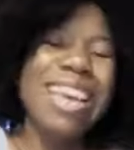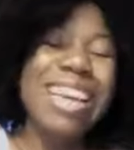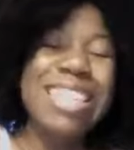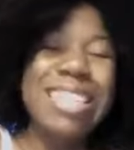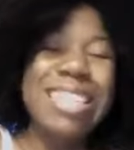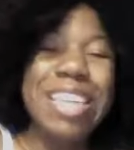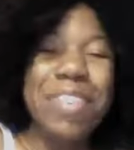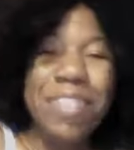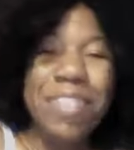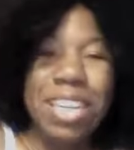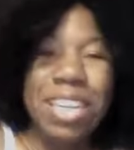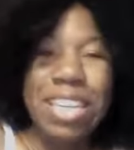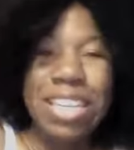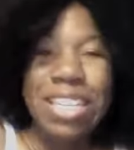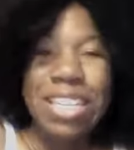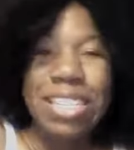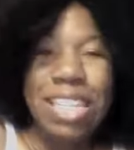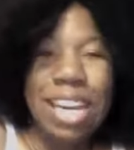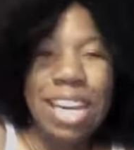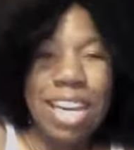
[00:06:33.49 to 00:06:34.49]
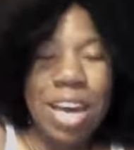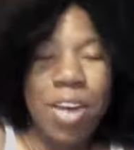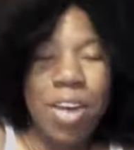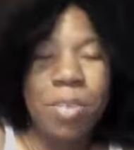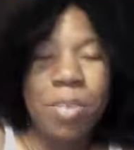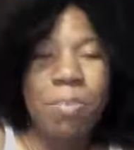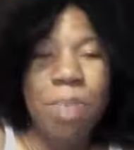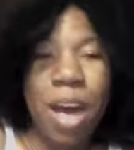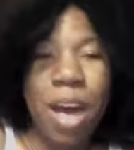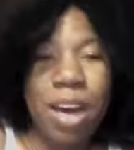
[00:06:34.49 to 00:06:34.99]
Definitely check
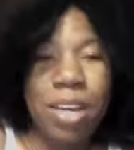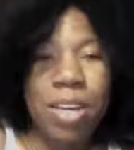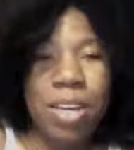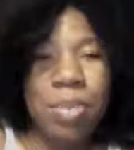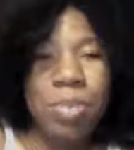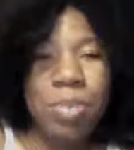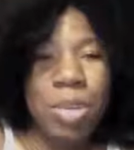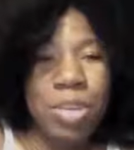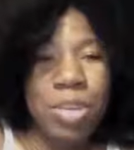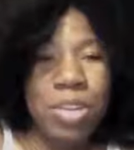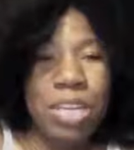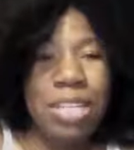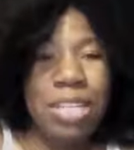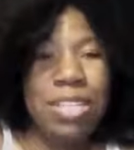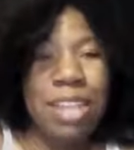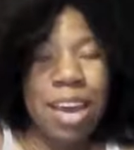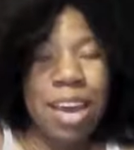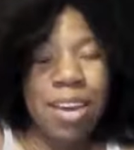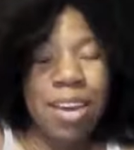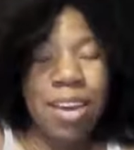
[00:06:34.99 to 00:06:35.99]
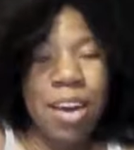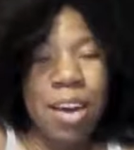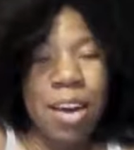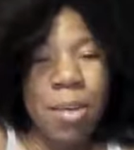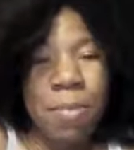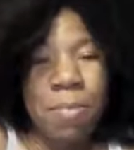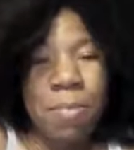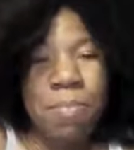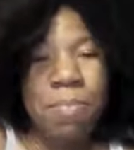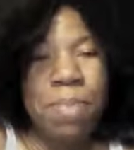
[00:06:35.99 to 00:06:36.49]
out
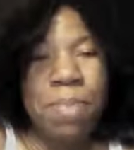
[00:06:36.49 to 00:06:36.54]
BakaBeauty.com,